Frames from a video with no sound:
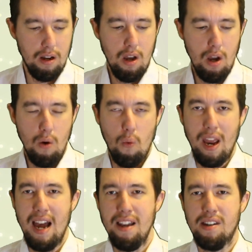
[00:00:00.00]
We
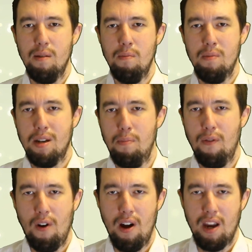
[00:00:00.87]
had some
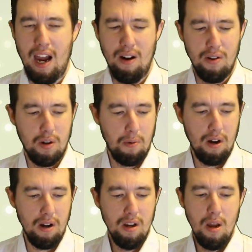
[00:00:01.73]
simplifying algebra,
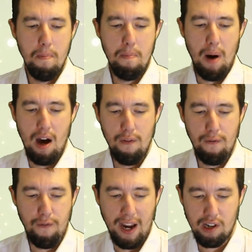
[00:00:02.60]
but
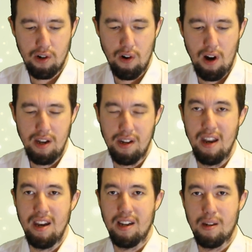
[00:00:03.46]
factorise and
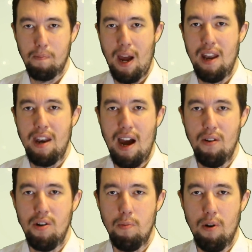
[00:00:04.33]
expand
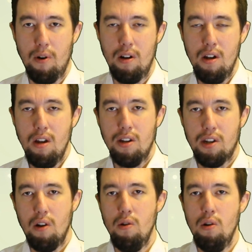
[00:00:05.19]
algebra.
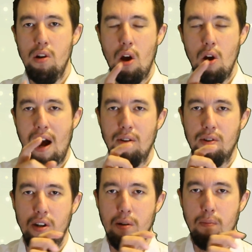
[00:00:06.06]
So know how
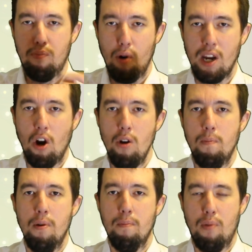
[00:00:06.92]
to break
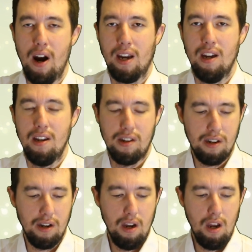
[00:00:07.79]
open brackets,
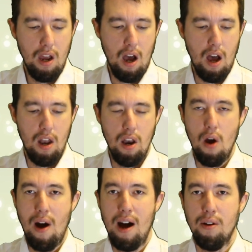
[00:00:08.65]
know
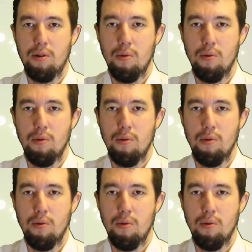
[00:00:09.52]
how to